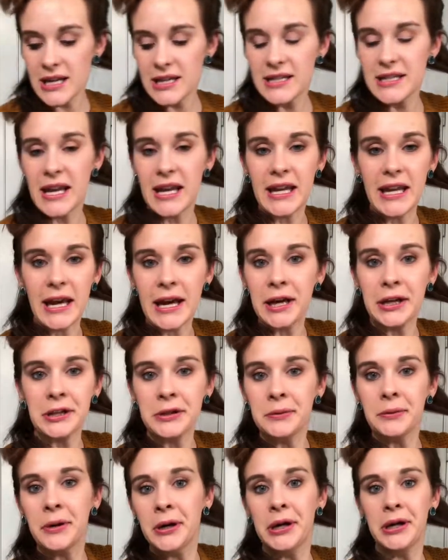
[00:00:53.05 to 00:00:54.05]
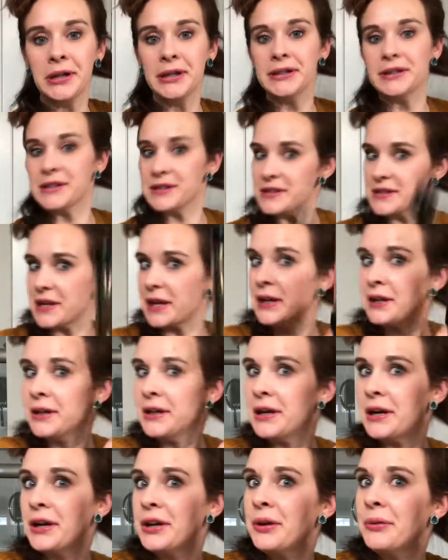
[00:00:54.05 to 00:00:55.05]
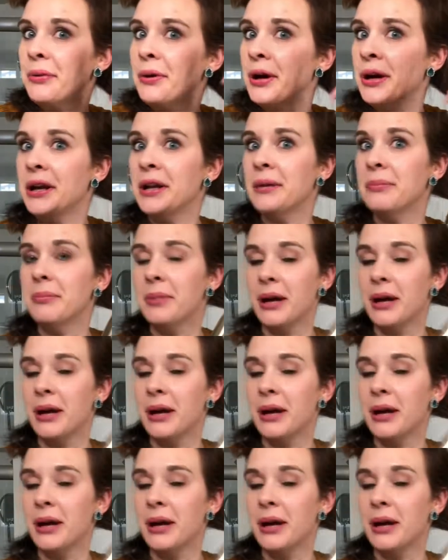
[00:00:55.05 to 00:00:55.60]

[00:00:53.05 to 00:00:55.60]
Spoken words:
take it how you want and style it how you want.